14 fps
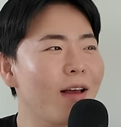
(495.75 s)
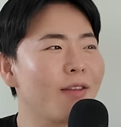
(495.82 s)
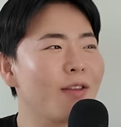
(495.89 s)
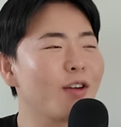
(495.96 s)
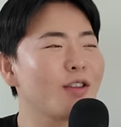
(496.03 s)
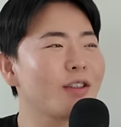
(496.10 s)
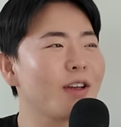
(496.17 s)
uh,
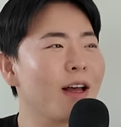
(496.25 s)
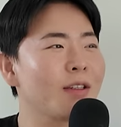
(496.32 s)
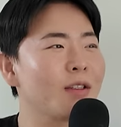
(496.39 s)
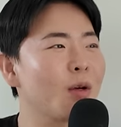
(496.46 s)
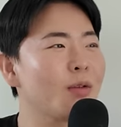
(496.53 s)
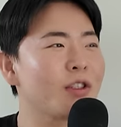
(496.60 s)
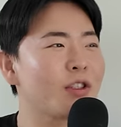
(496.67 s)
there's an
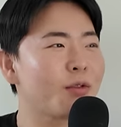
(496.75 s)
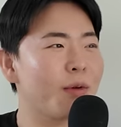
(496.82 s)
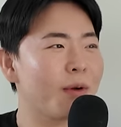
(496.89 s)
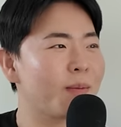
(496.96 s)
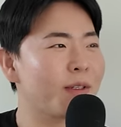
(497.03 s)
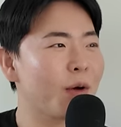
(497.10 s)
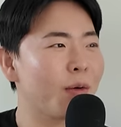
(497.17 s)
untold
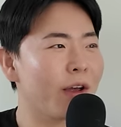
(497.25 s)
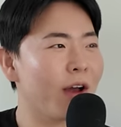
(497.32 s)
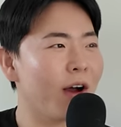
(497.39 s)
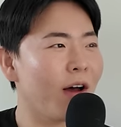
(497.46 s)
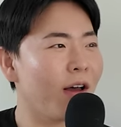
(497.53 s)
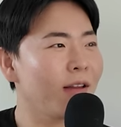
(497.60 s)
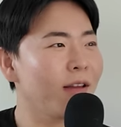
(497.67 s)
script going
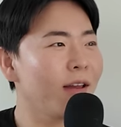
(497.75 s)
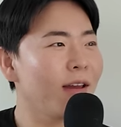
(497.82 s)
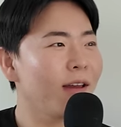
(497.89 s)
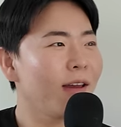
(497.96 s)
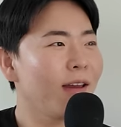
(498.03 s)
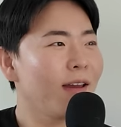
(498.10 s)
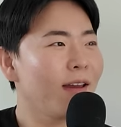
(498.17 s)
on,
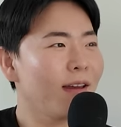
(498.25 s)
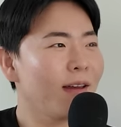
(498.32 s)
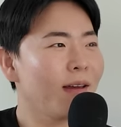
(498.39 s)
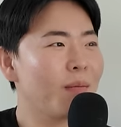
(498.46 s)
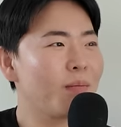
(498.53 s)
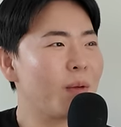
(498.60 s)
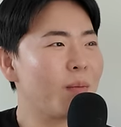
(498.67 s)
mm-hmm.
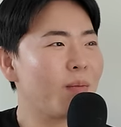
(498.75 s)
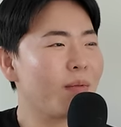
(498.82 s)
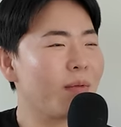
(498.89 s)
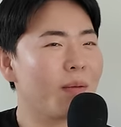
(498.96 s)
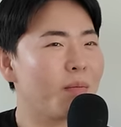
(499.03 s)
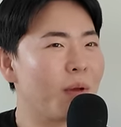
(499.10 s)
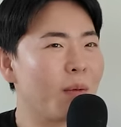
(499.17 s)
and
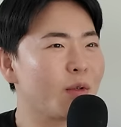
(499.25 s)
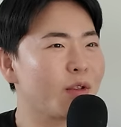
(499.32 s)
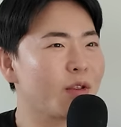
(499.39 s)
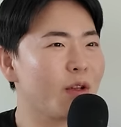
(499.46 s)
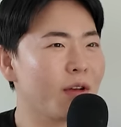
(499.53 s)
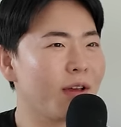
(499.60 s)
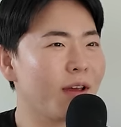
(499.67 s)
people people
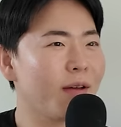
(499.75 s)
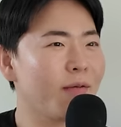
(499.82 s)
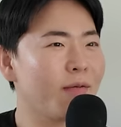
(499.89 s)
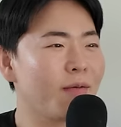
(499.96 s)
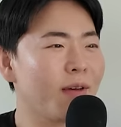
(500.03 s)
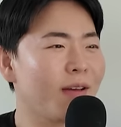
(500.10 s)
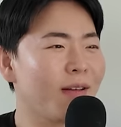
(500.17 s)
just look uh,
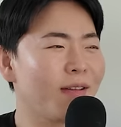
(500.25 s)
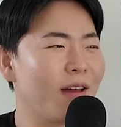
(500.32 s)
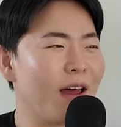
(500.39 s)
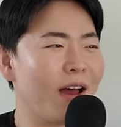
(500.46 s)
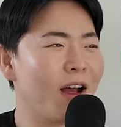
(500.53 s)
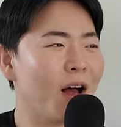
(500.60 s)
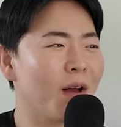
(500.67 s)
uh,
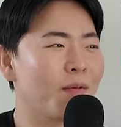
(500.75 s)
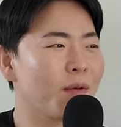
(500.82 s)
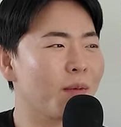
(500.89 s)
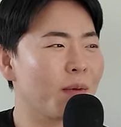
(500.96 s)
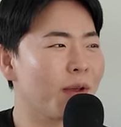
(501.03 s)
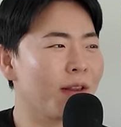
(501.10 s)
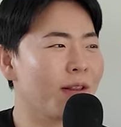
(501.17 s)

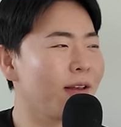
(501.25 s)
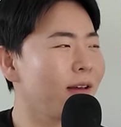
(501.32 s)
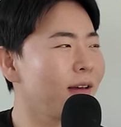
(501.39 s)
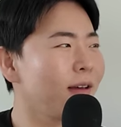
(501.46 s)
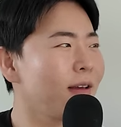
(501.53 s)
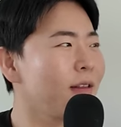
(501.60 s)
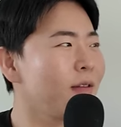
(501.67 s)
uncomfortable in
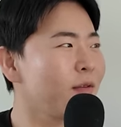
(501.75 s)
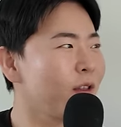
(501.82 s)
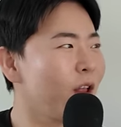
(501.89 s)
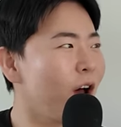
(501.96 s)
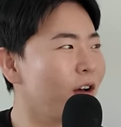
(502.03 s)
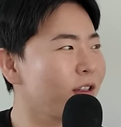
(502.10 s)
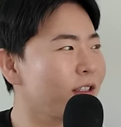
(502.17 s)
the in mm-hmm. the
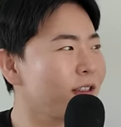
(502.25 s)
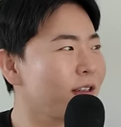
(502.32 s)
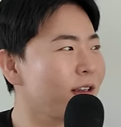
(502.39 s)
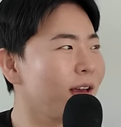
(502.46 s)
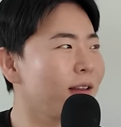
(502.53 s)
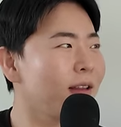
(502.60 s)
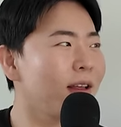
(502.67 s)
vlogs.
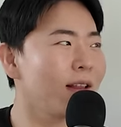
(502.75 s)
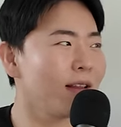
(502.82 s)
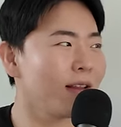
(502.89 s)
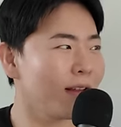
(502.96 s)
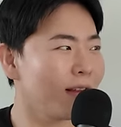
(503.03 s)
They'll-